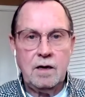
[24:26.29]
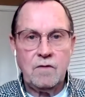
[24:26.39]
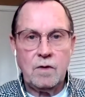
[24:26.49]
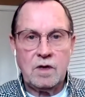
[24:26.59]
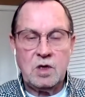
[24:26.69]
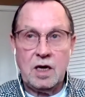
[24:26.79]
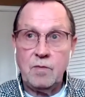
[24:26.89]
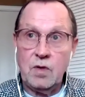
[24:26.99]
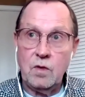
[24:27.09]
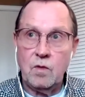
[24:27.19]
For
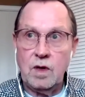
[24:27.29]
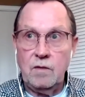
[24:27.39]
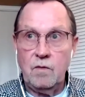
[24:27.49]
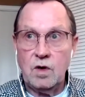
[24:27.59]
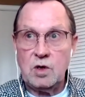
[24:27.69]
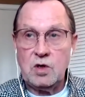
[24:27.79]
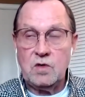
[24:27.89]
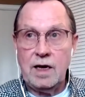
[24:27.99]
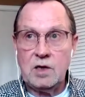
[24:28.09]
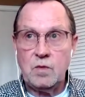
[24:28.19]
example, when we're
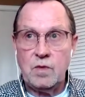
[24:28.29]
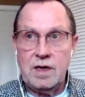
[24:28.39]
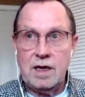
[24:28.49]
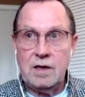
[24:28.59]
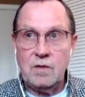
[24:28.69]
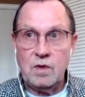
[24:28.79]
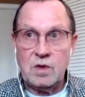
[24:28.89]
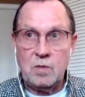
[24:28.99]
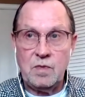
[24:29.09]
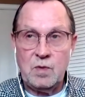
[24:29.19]
stressed, we tend to
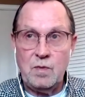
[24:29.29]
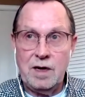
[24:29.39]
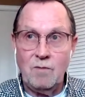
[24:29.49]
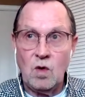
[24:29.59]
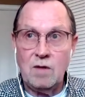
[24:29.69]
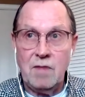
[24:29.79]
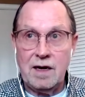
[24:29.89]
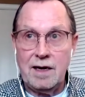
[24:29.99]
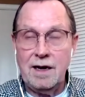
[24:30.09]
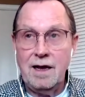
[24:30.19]
spend more
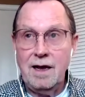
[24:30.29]
money